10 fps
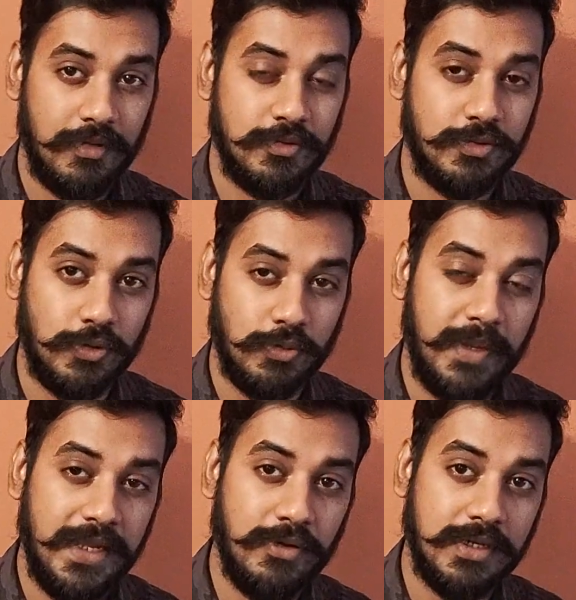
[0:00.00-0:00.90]
So to
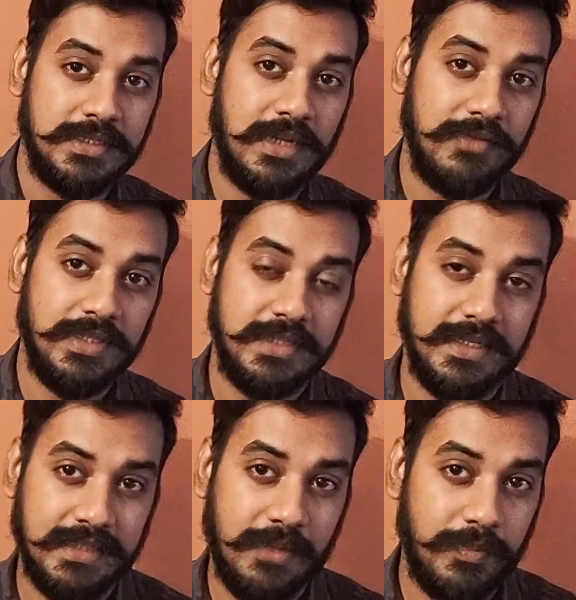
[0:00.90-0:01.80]
make you understand with this
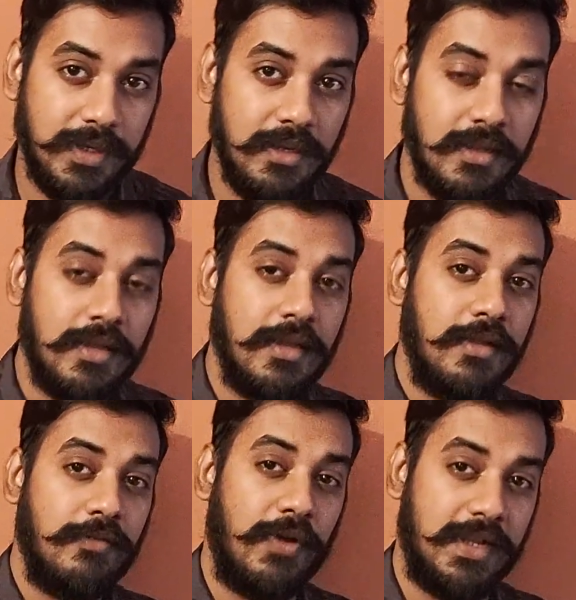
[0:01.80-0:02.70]
example,
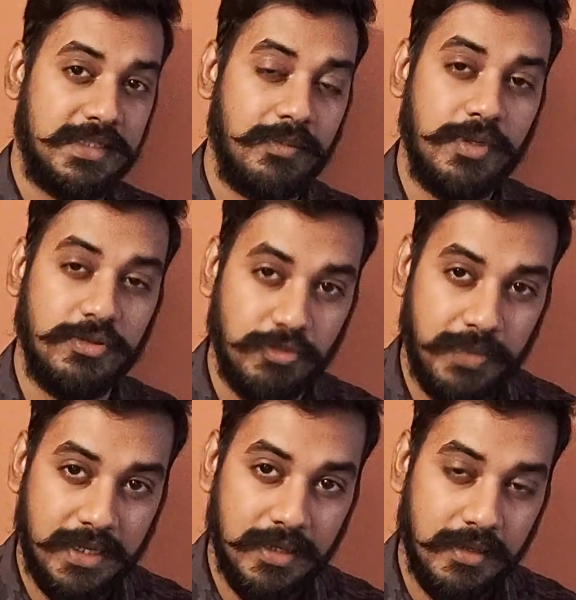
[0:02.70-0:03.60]
for example,
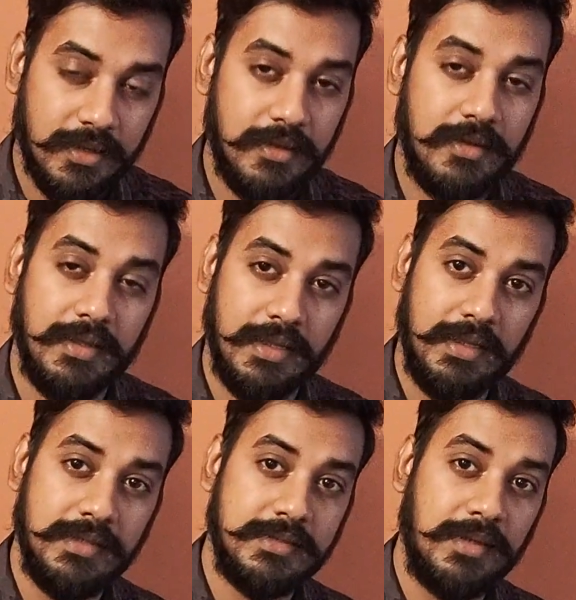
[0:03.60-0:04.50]
Jupiter
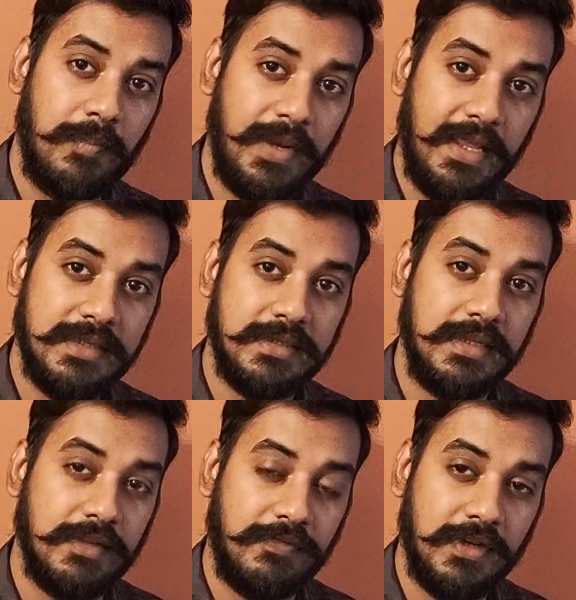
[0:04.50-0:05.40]
is placed
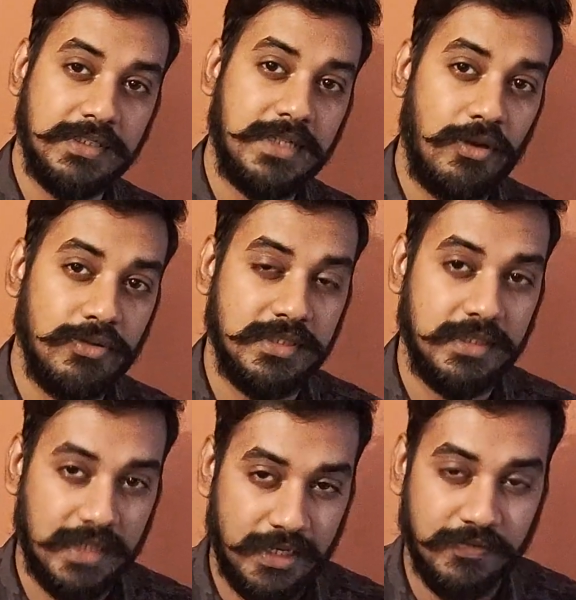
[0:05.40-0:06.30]
in the first house in
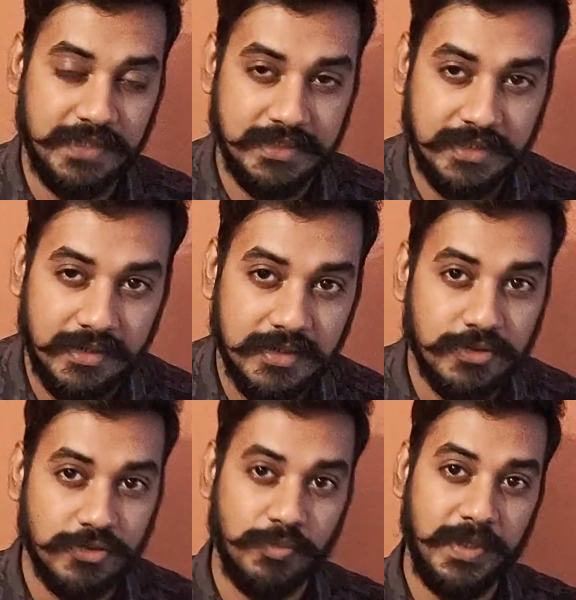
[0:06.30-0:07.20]
the sign of
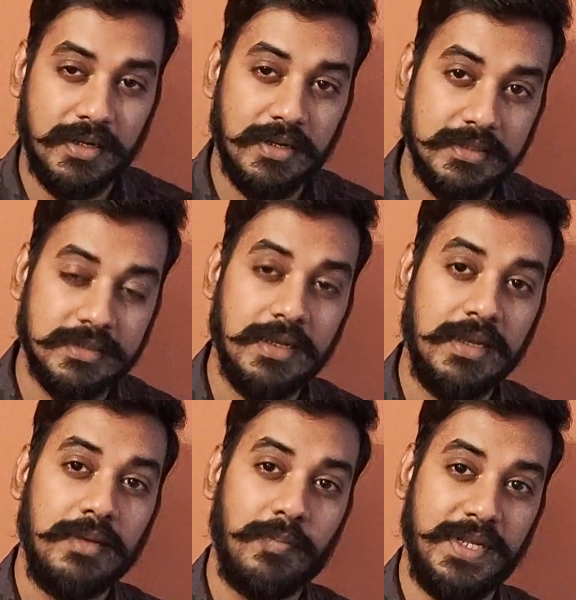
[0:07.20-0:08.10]
Sagittarius. So Jupiter is
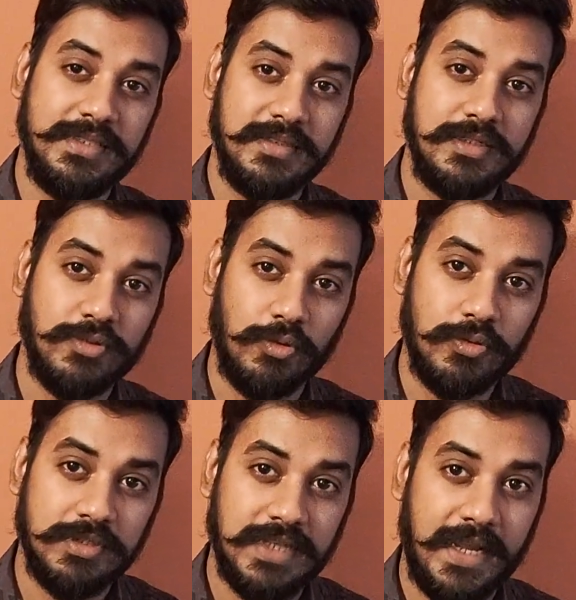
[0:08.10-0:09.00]
placed in its
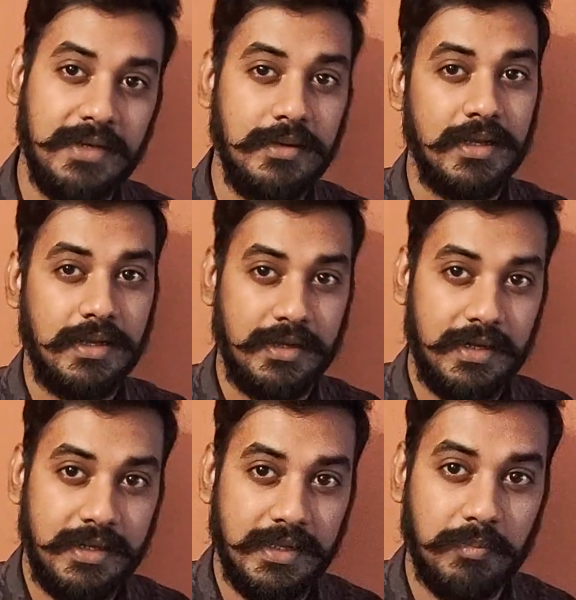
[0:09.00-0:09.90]
own sign,
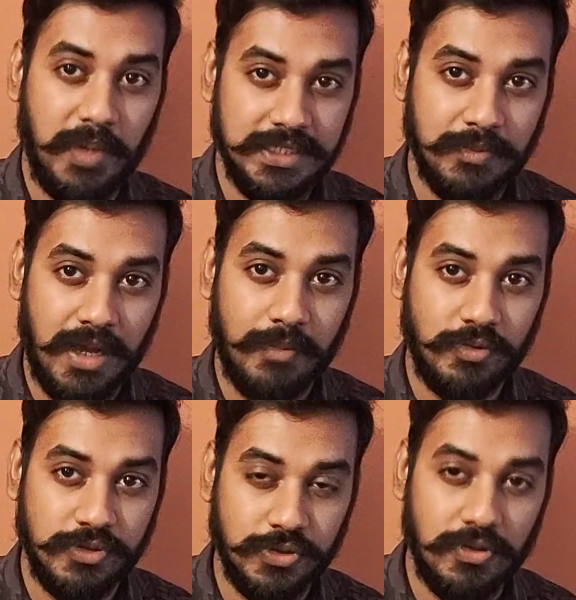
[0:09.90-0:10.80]
creating Panch
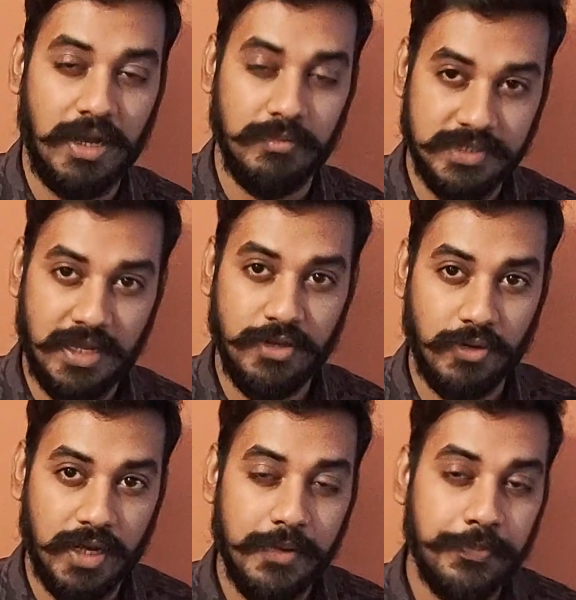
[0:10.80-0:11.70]
Mahapurush Yoga, Hamsa
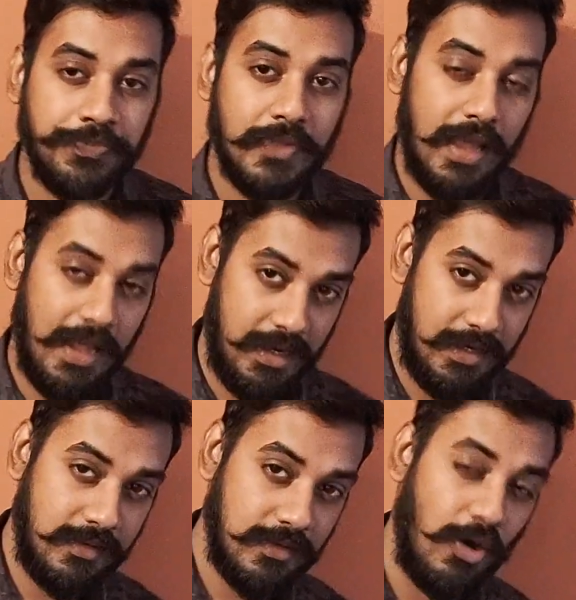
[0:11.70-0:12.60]
Yoga,
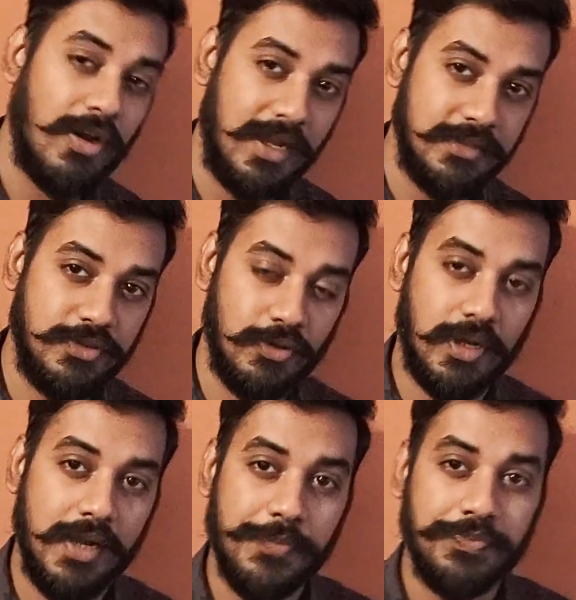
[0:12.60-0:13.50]
and or Hans
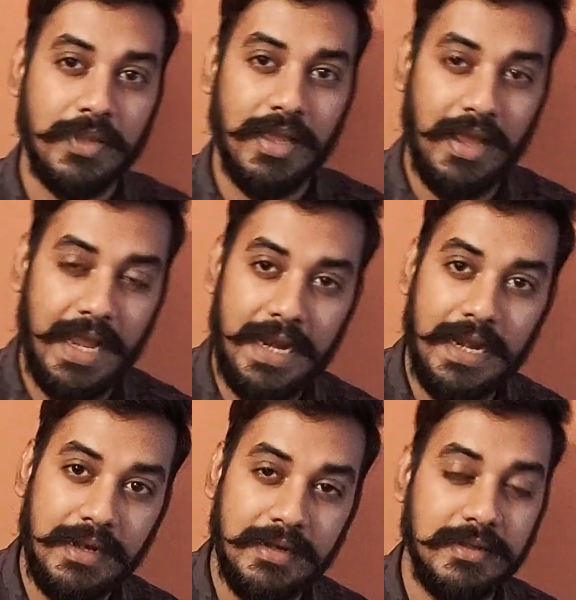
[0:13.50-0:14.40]
Yoga,
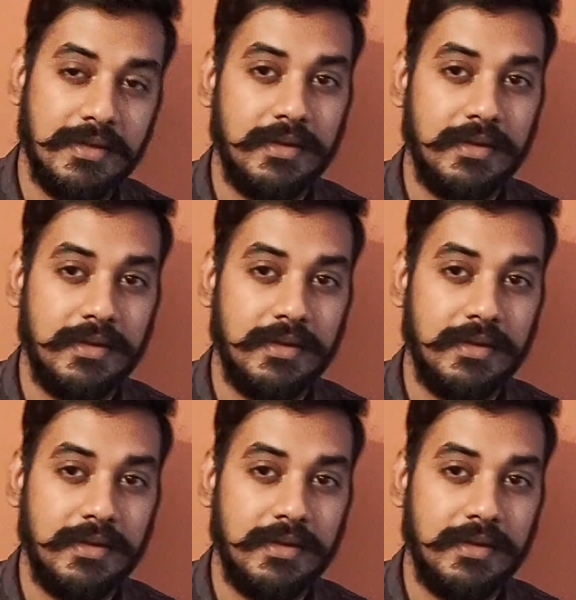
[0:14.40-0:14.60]
and